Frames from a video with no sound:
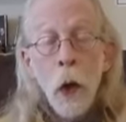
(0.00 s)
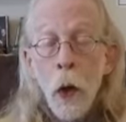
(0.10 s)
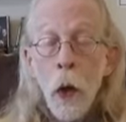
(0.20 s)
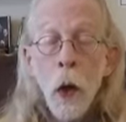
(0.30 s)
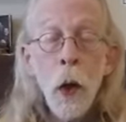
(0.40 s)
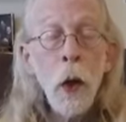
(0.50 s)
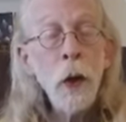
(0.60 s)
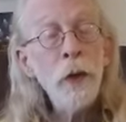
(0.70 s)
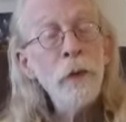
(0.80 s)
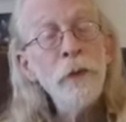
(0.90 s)

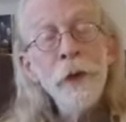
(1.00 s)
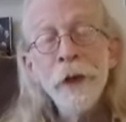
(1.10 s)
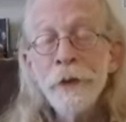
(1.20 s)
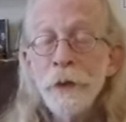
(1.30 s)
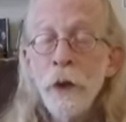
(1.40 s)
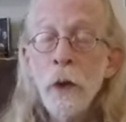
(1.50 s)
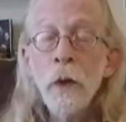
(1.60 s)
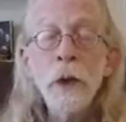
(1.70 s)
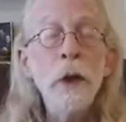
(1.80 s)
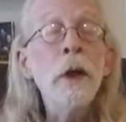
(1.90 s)
all of this
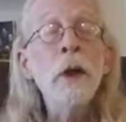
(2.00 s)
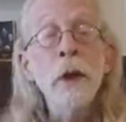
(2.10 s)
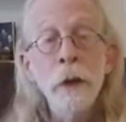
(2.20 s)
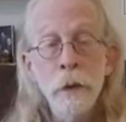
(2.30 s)
going on,